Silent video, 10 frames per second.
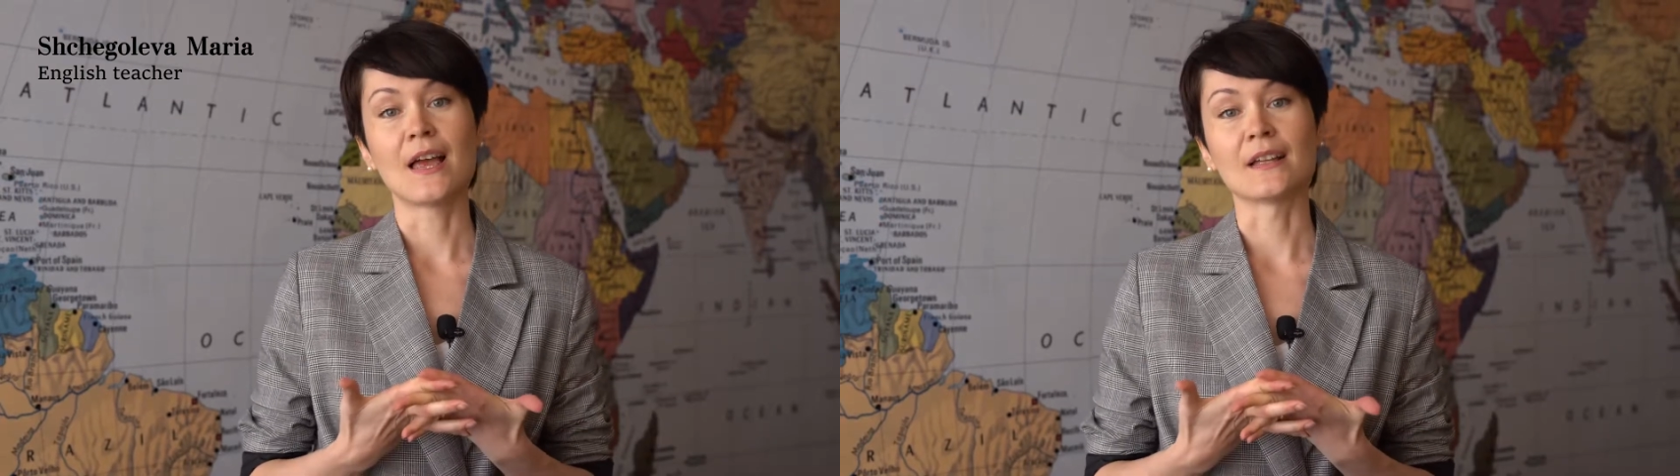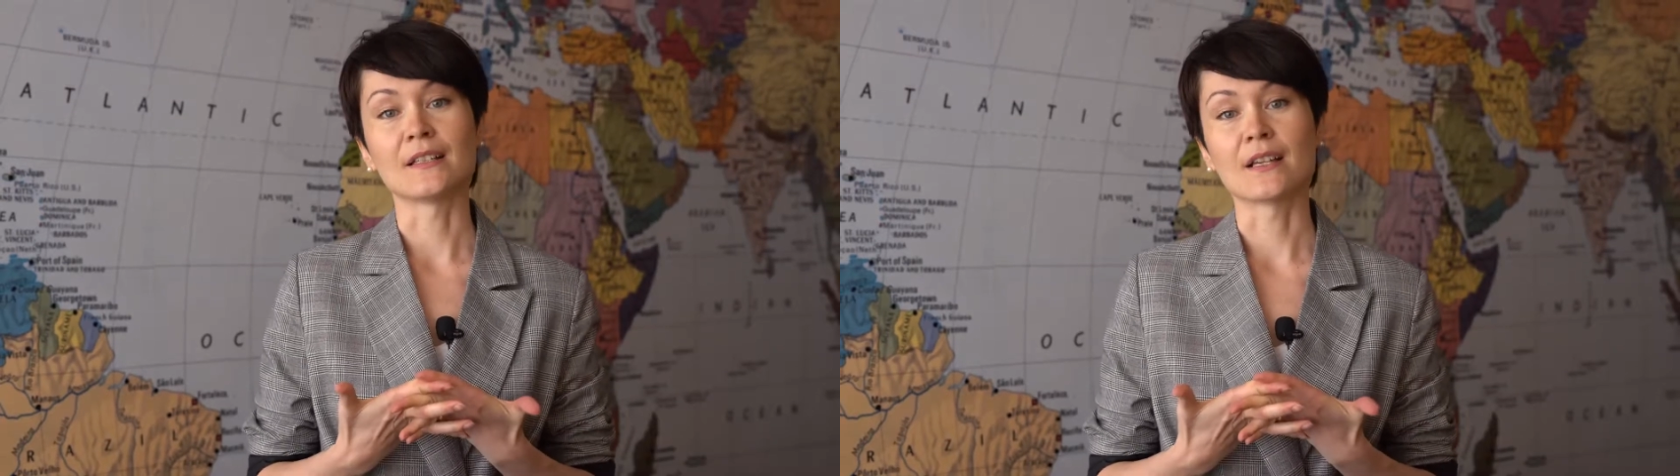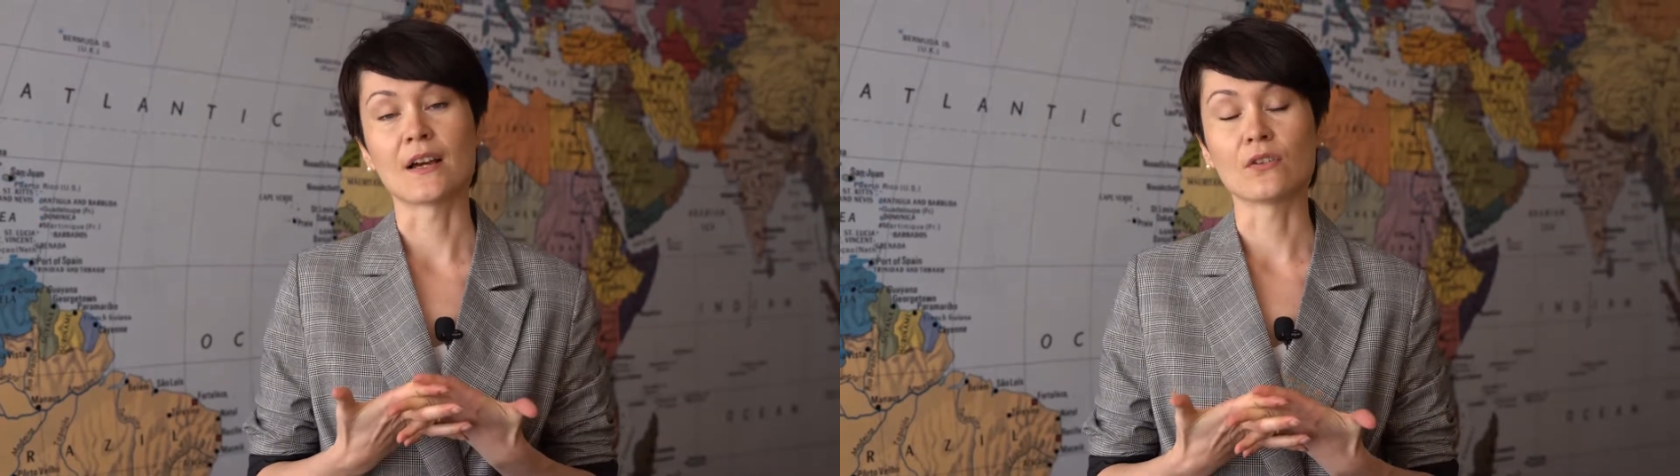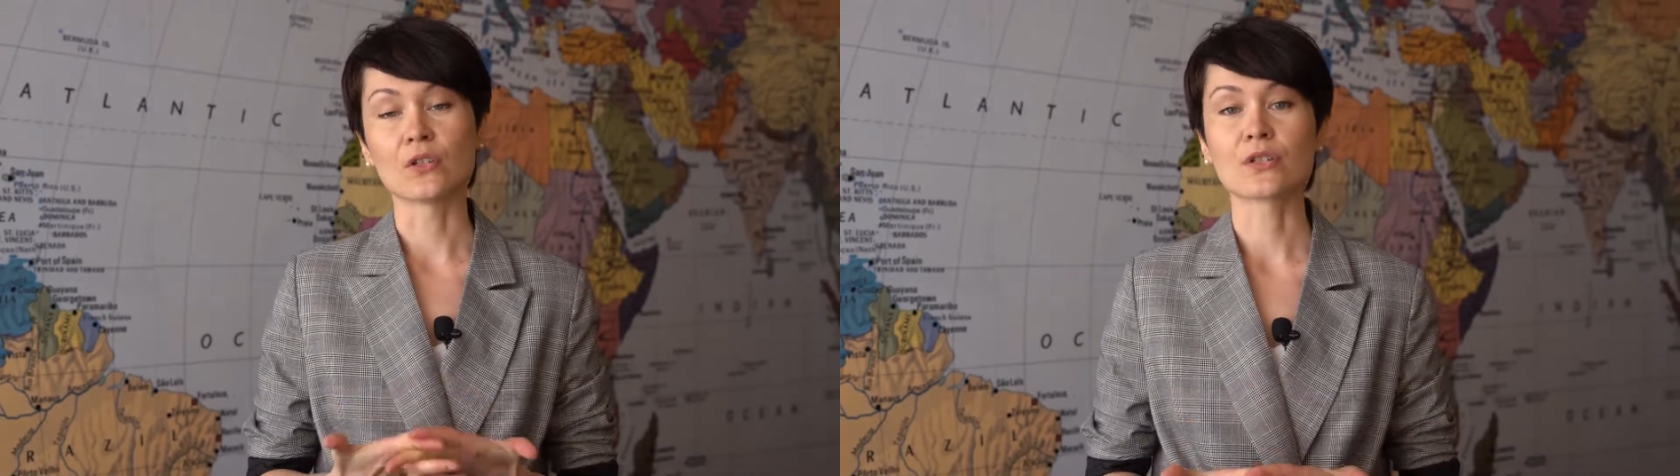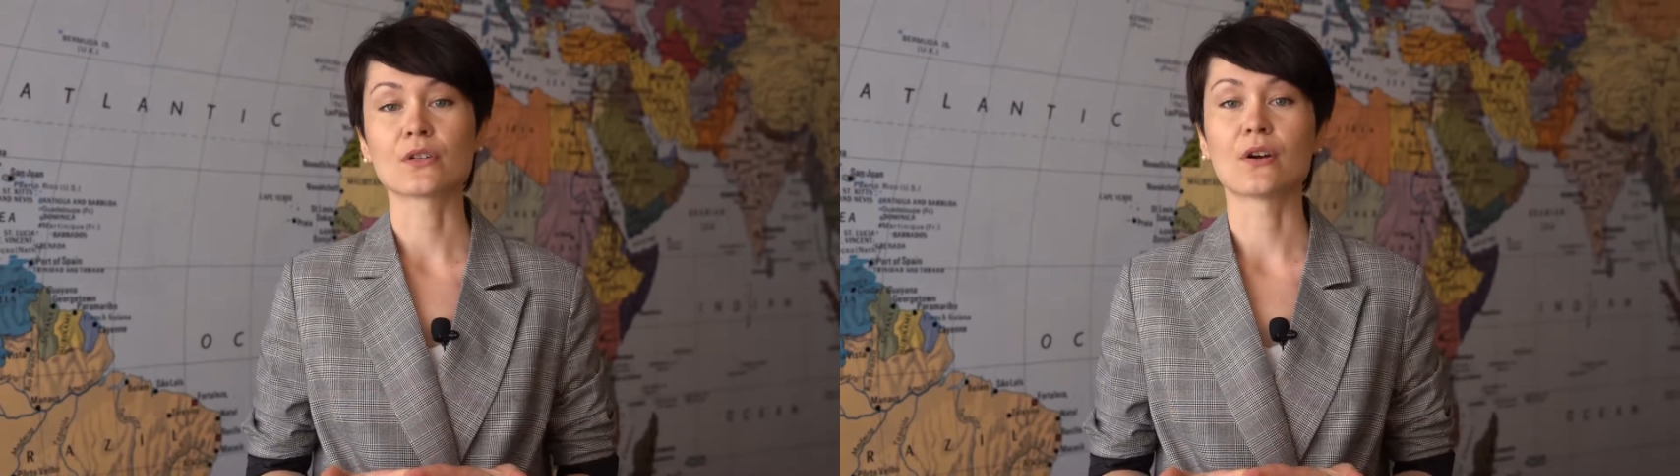and I've
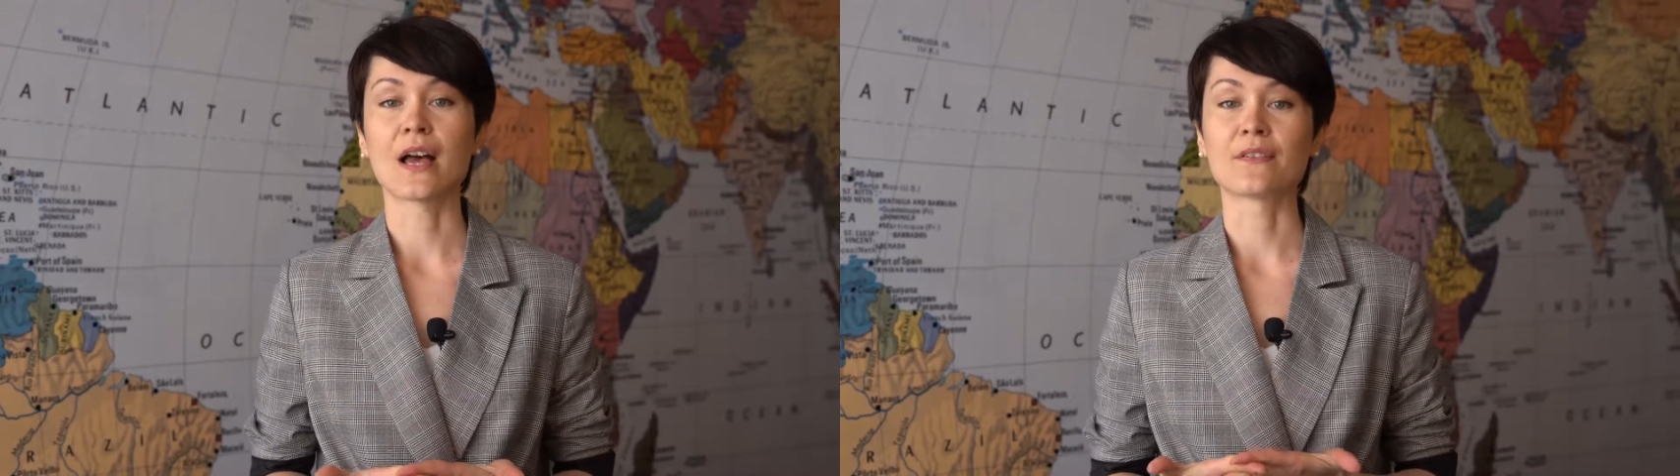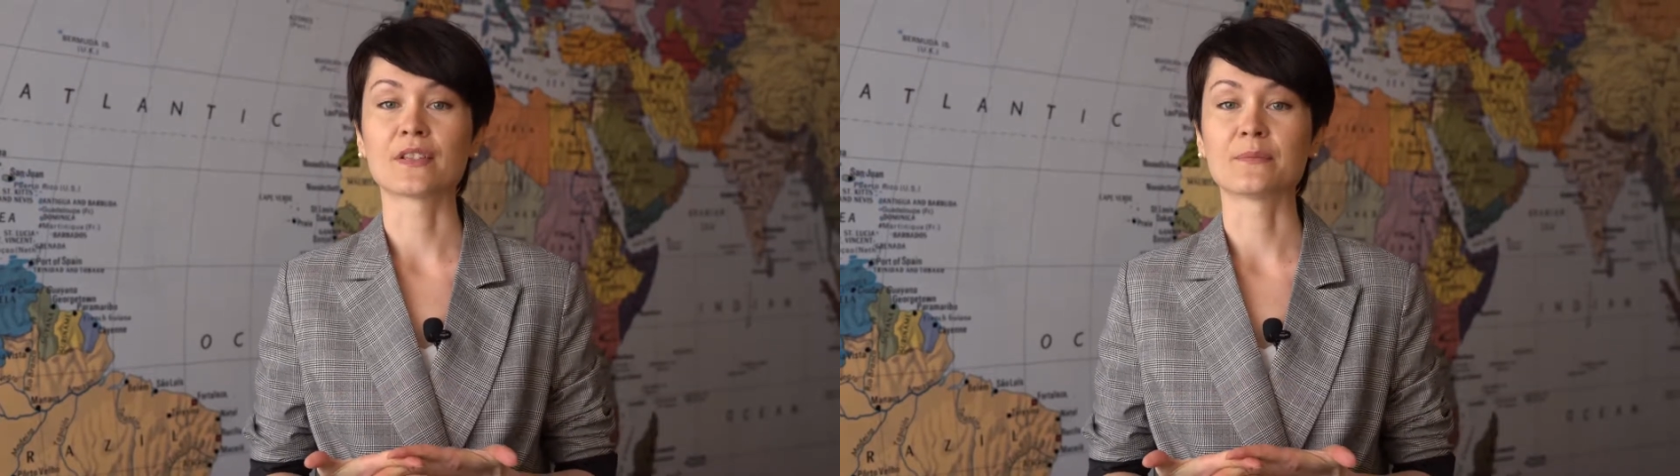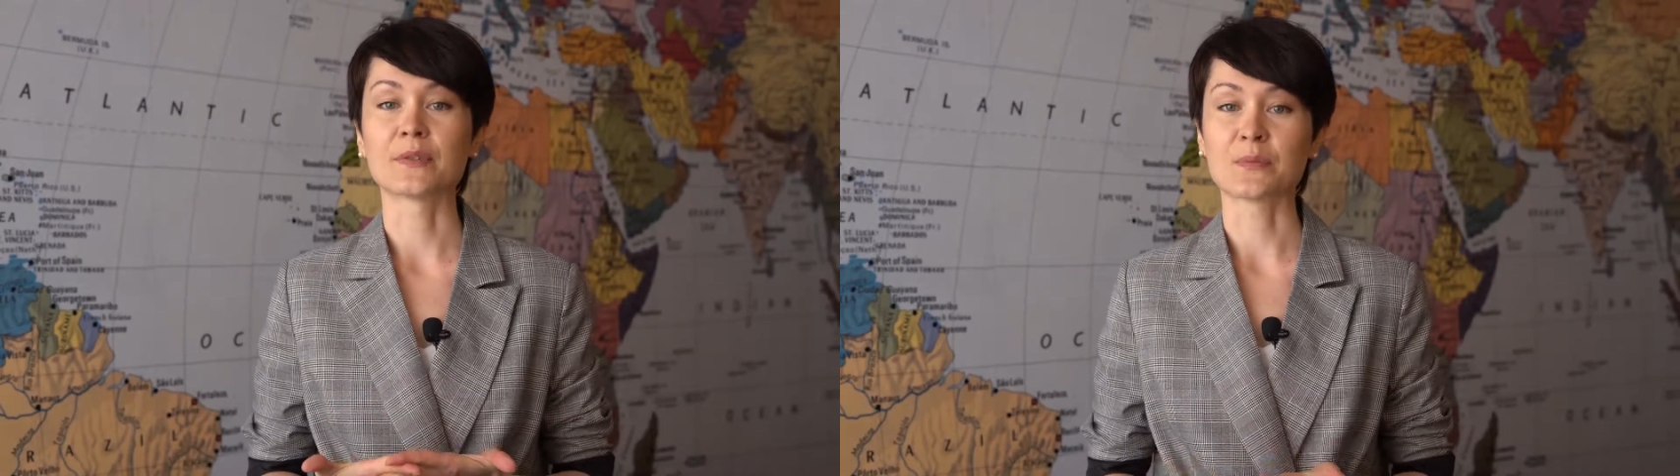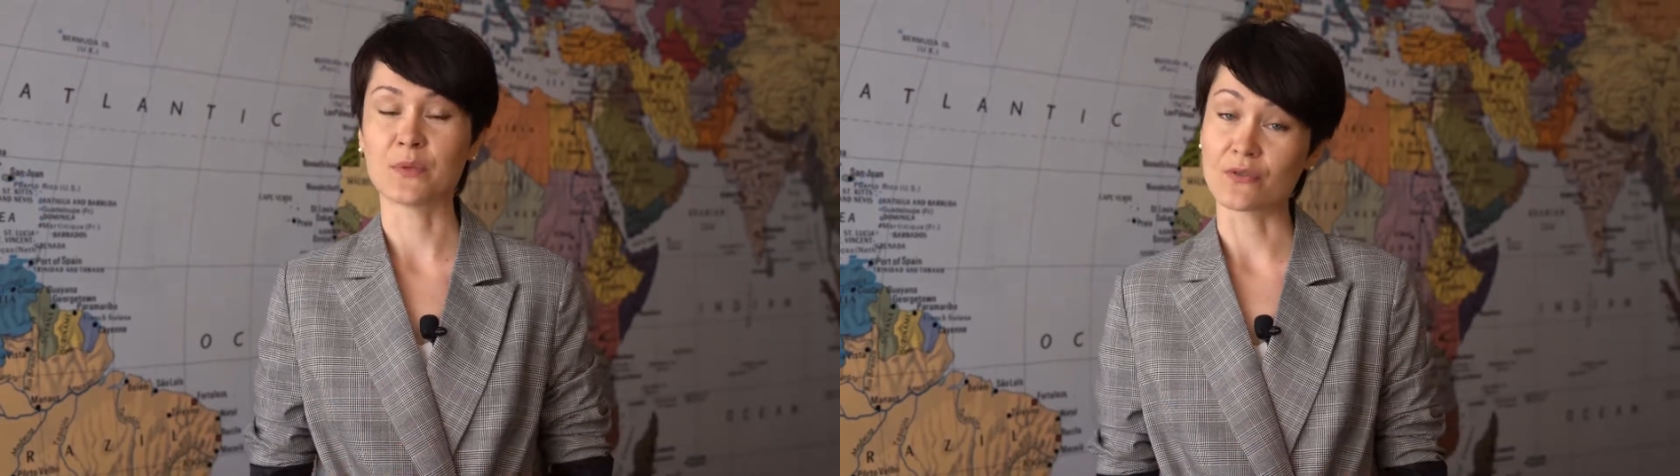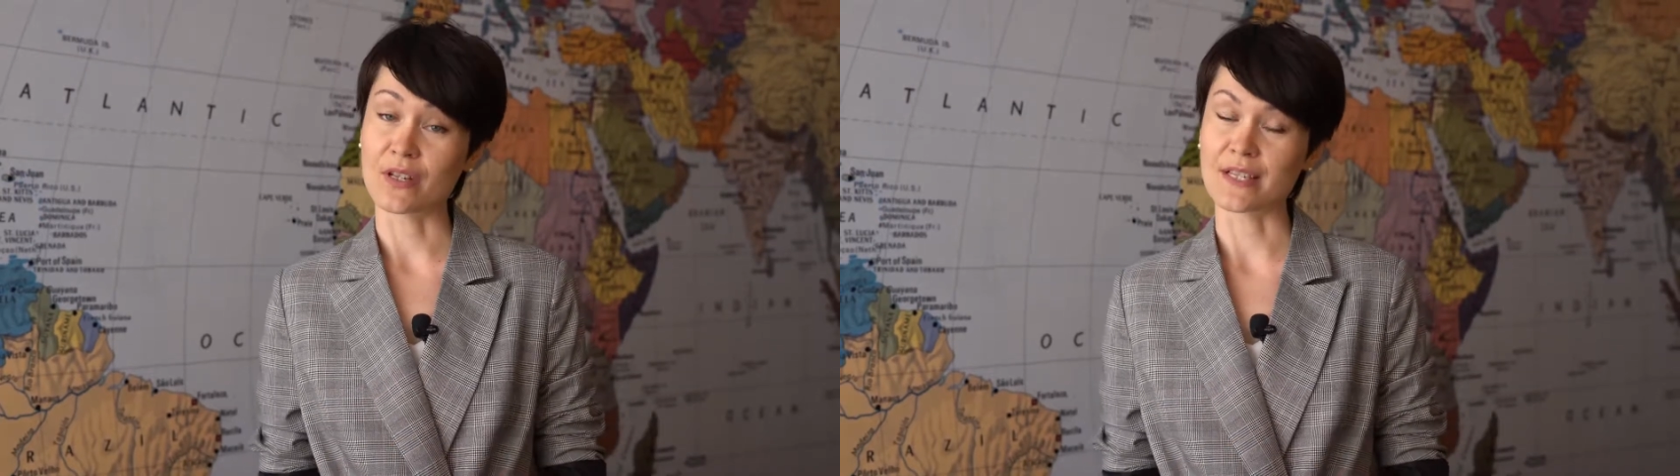also have some
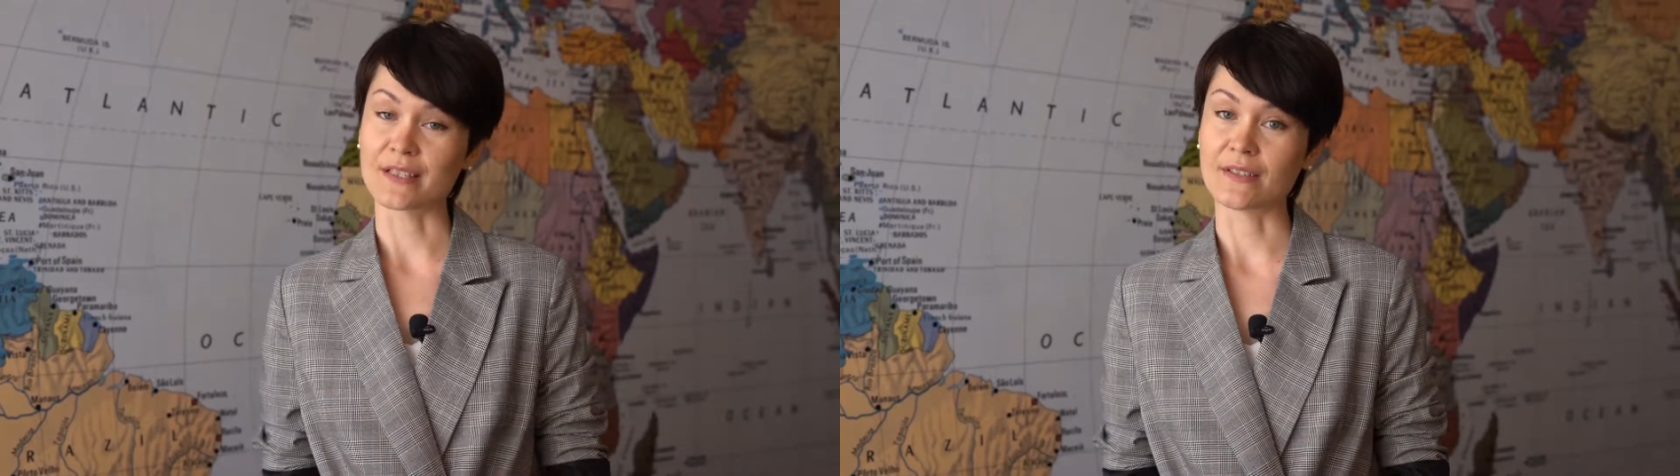experience